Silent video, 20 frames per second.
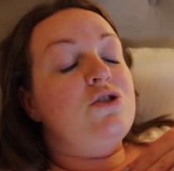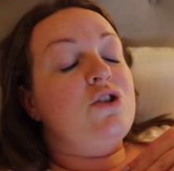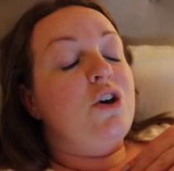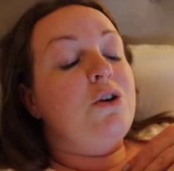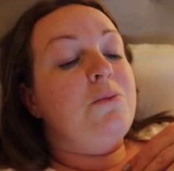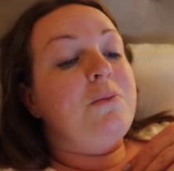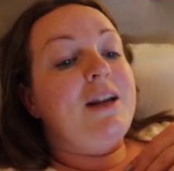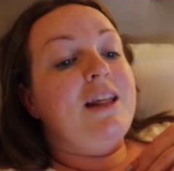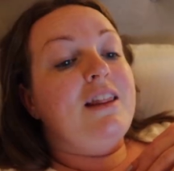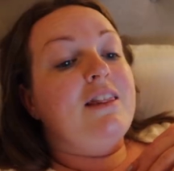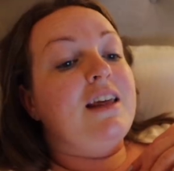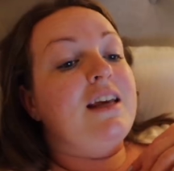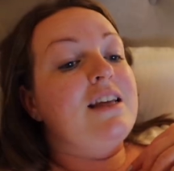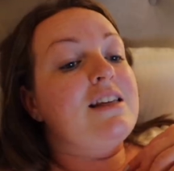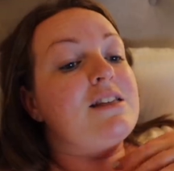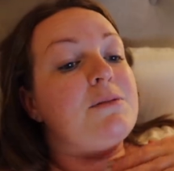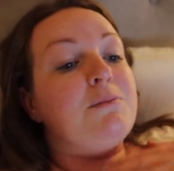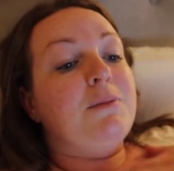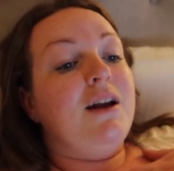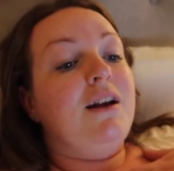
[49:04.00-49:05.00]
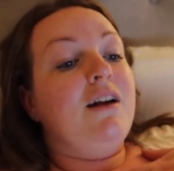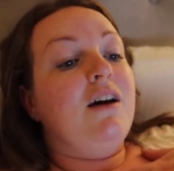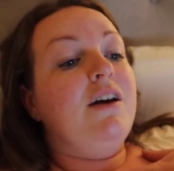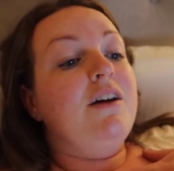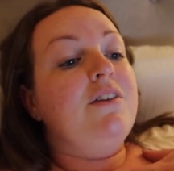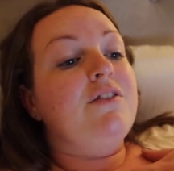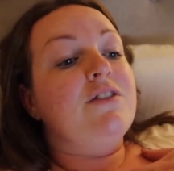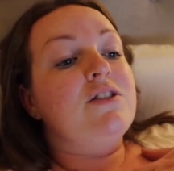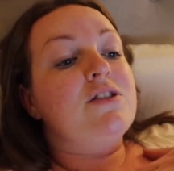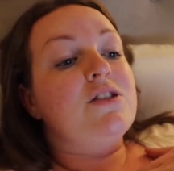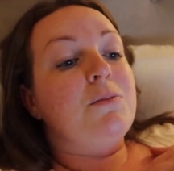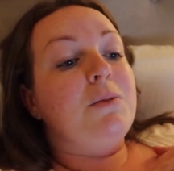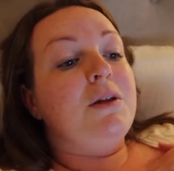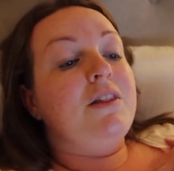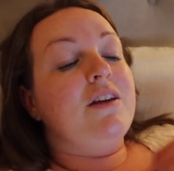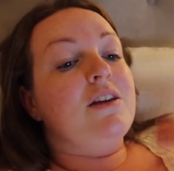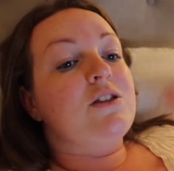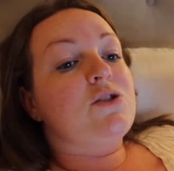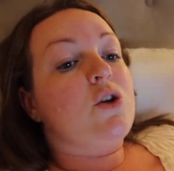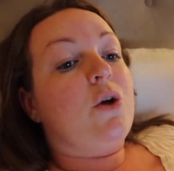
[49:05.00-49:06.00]
so many things in my life and so
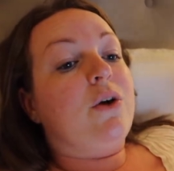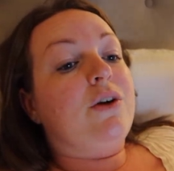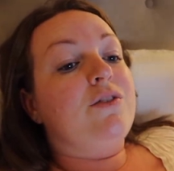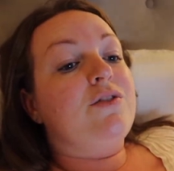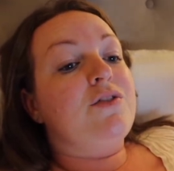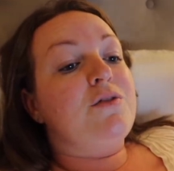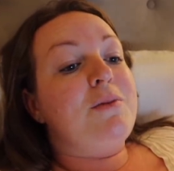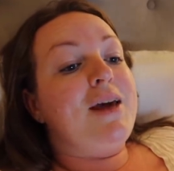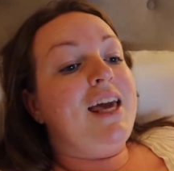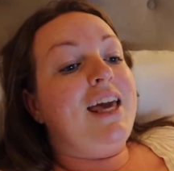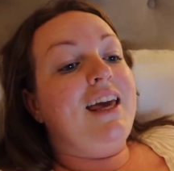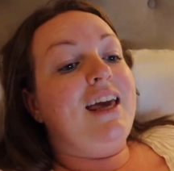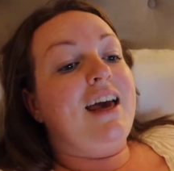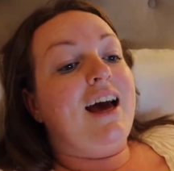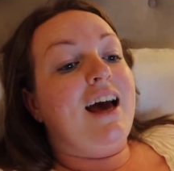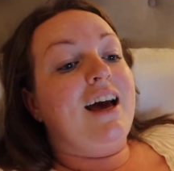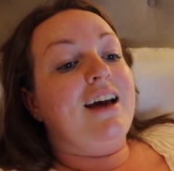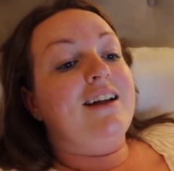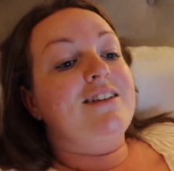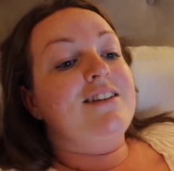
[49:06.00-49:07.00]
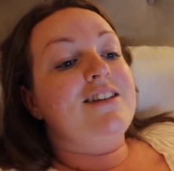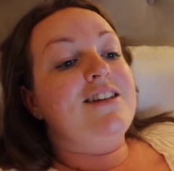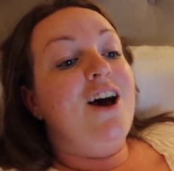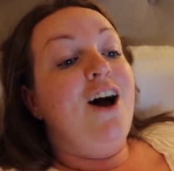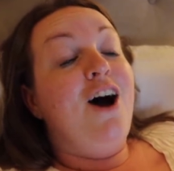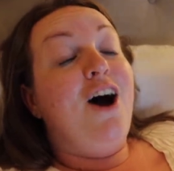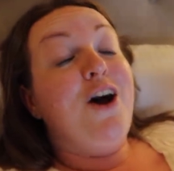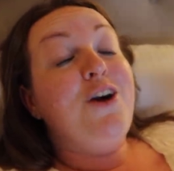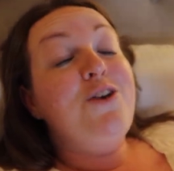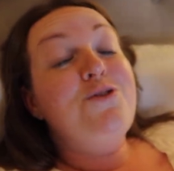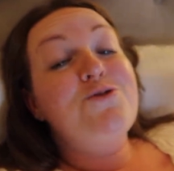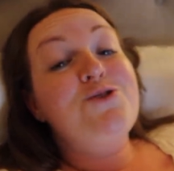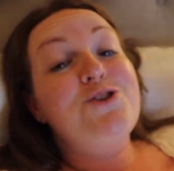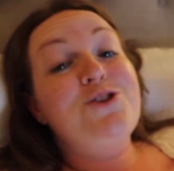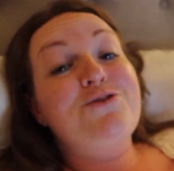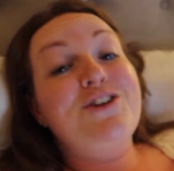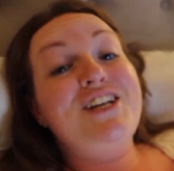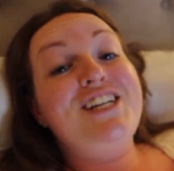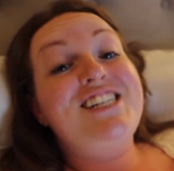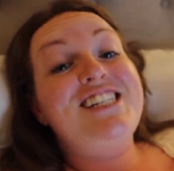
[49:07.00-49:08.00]
many things going for me and I
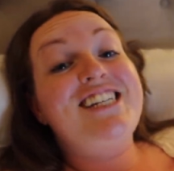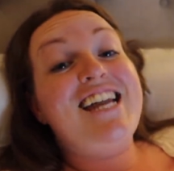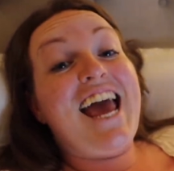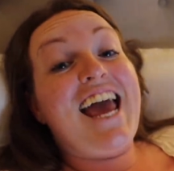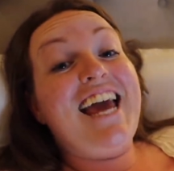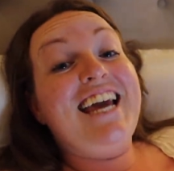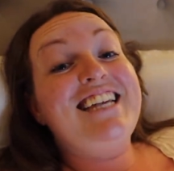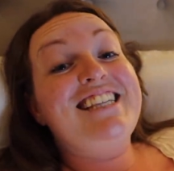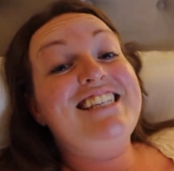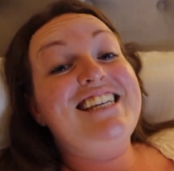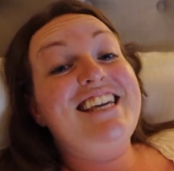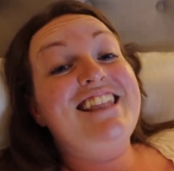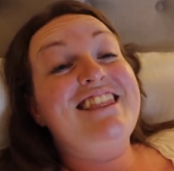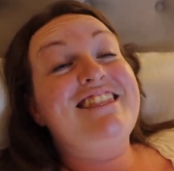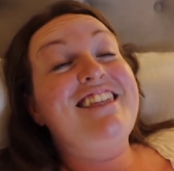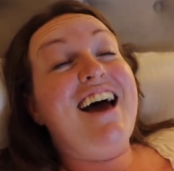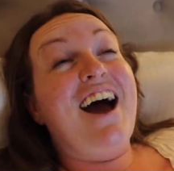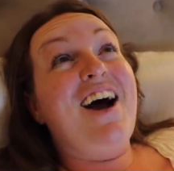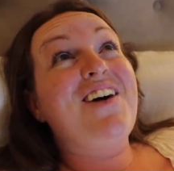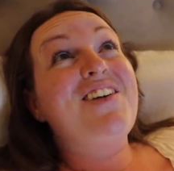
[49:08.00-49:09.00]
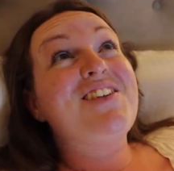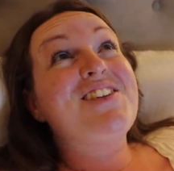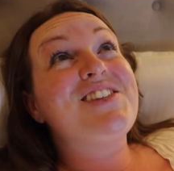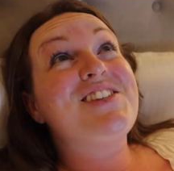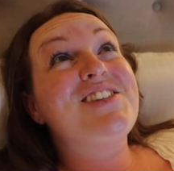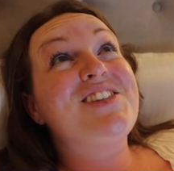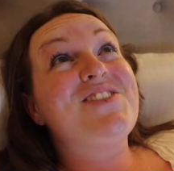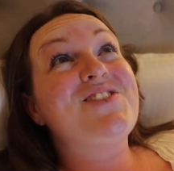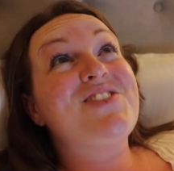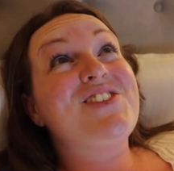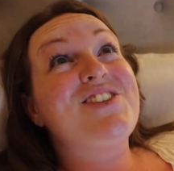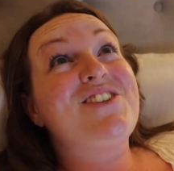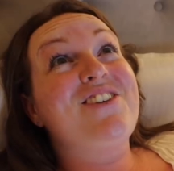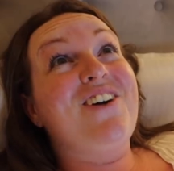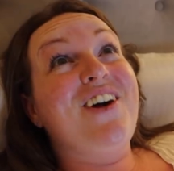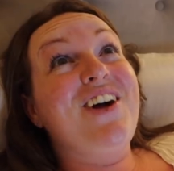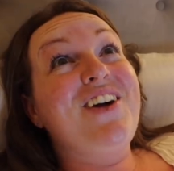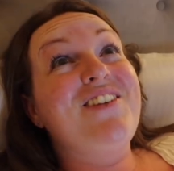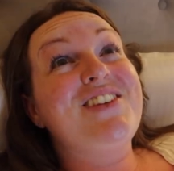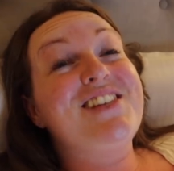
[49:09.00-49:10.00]
also reached 80,000
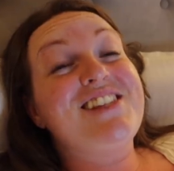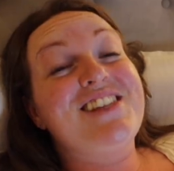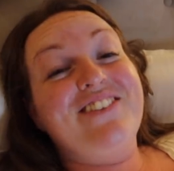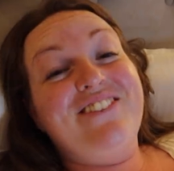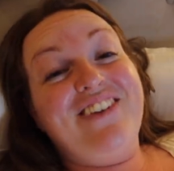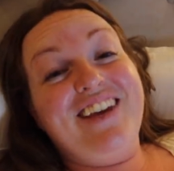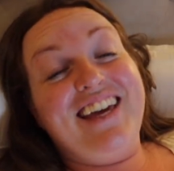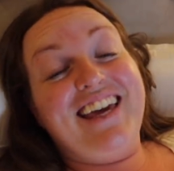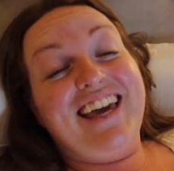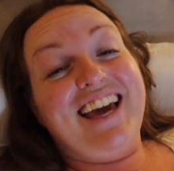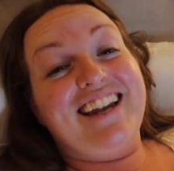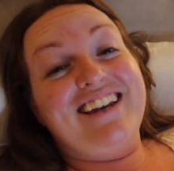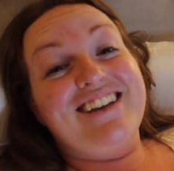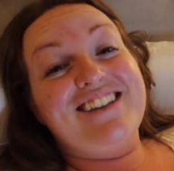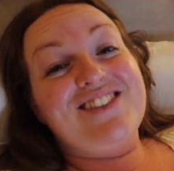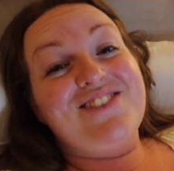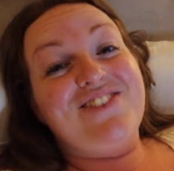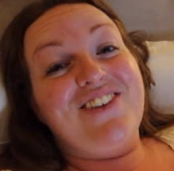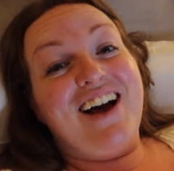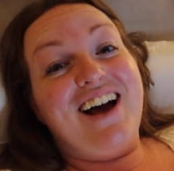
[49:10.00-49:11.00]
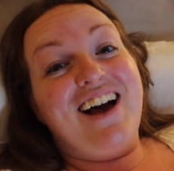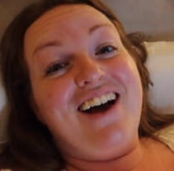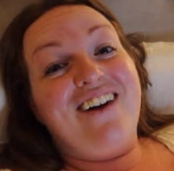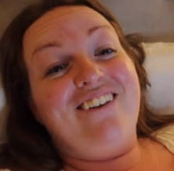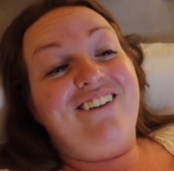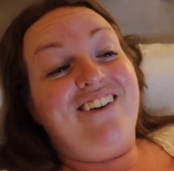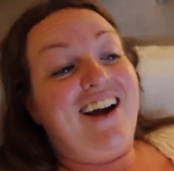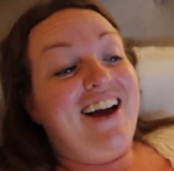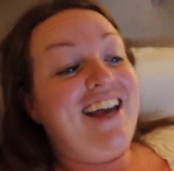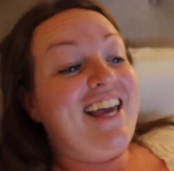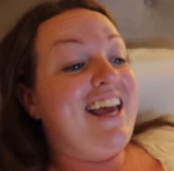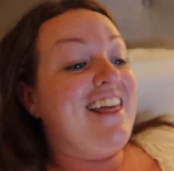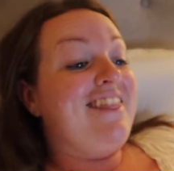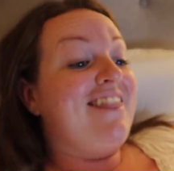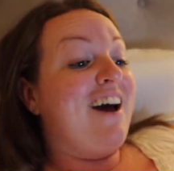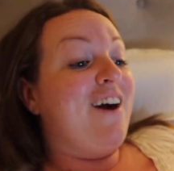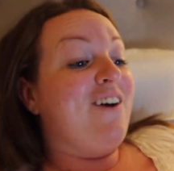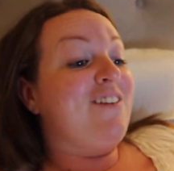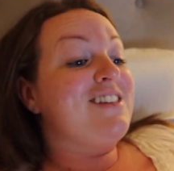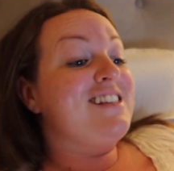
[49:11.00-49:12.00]
subscribers at the weekend as well. I
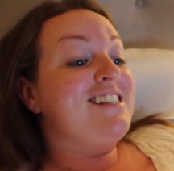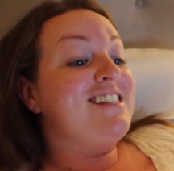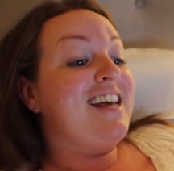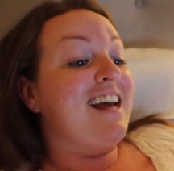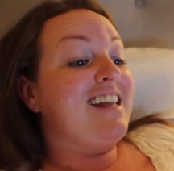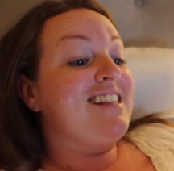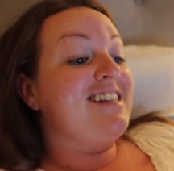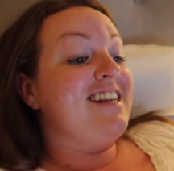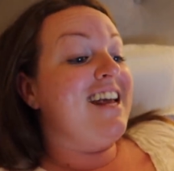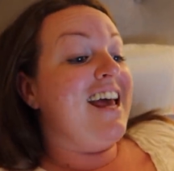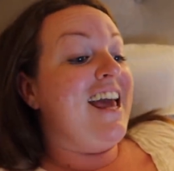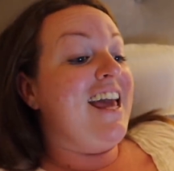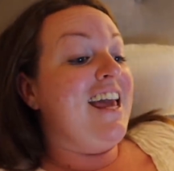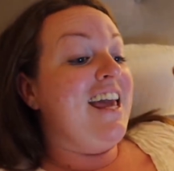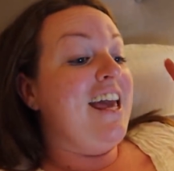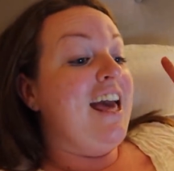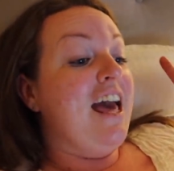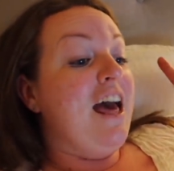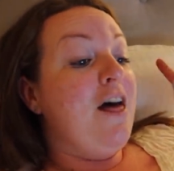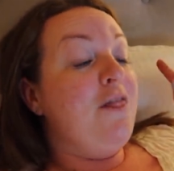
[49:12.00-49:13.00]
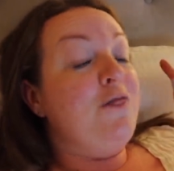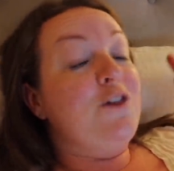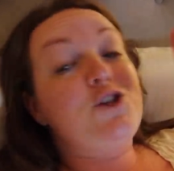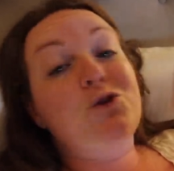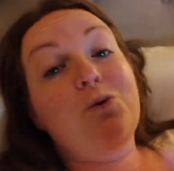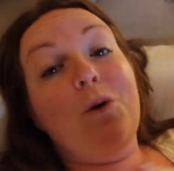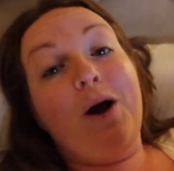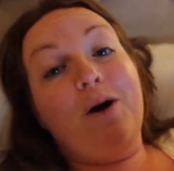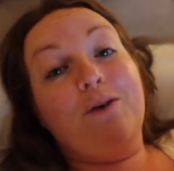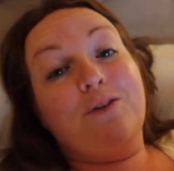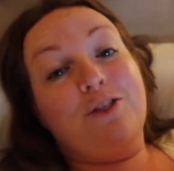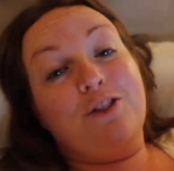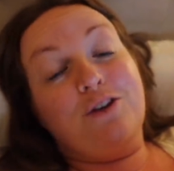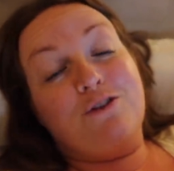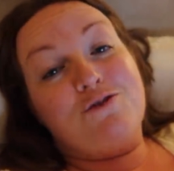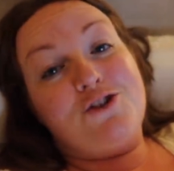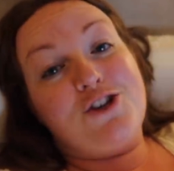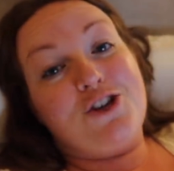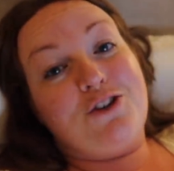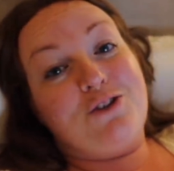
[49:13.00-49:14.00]
hit that on Saturday the 12th
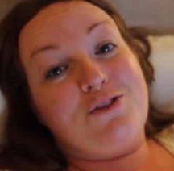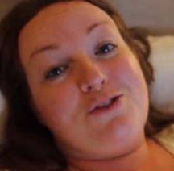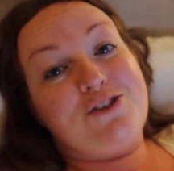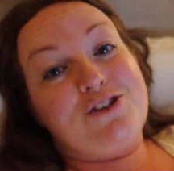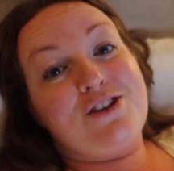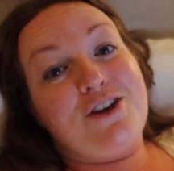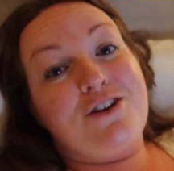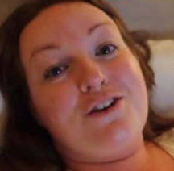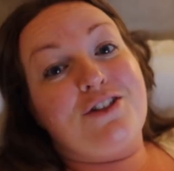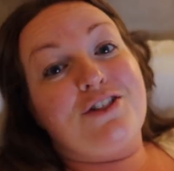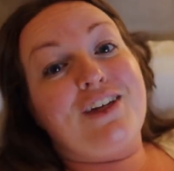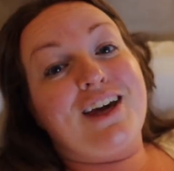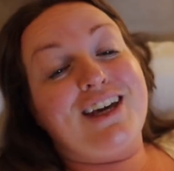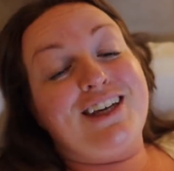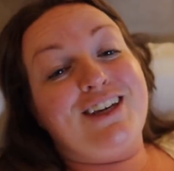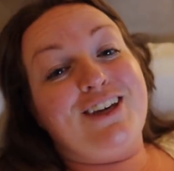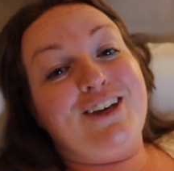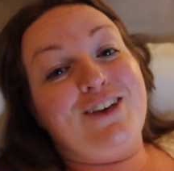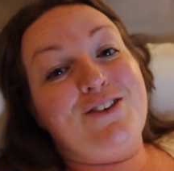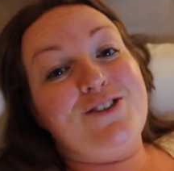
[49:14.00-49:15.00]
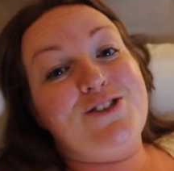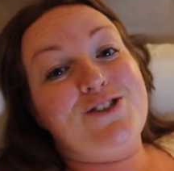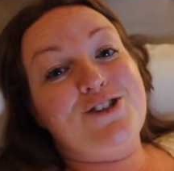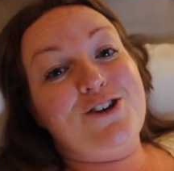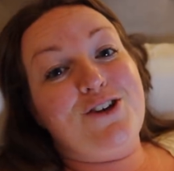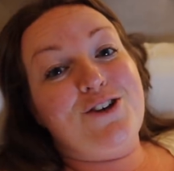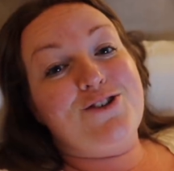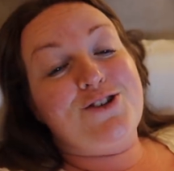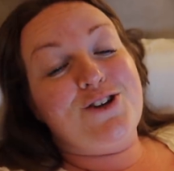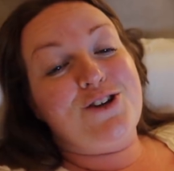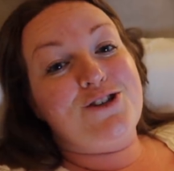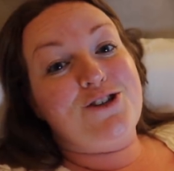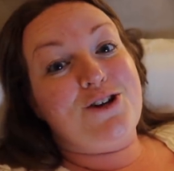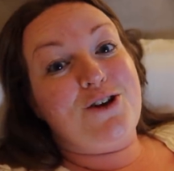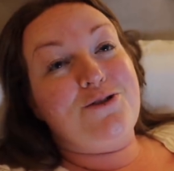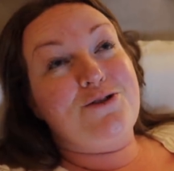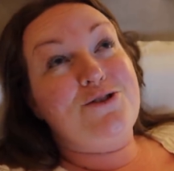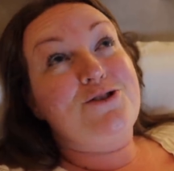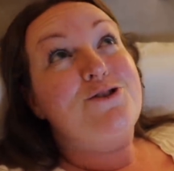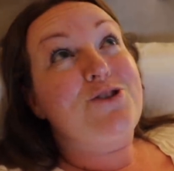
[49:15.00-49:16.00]
of June so thank you so so
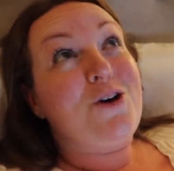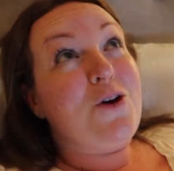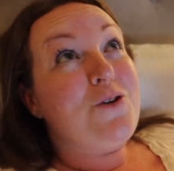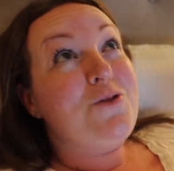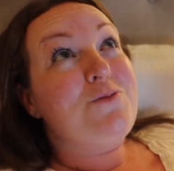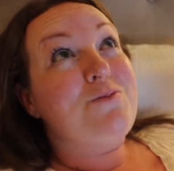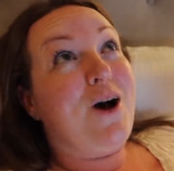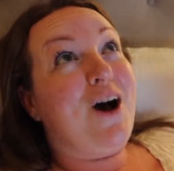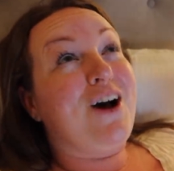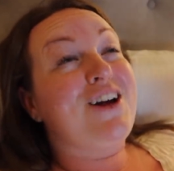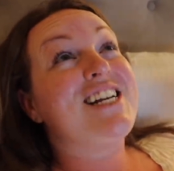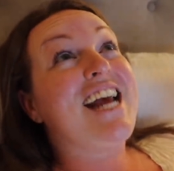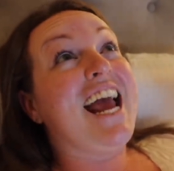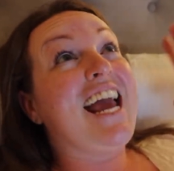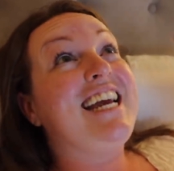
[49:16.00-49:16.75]
so so much.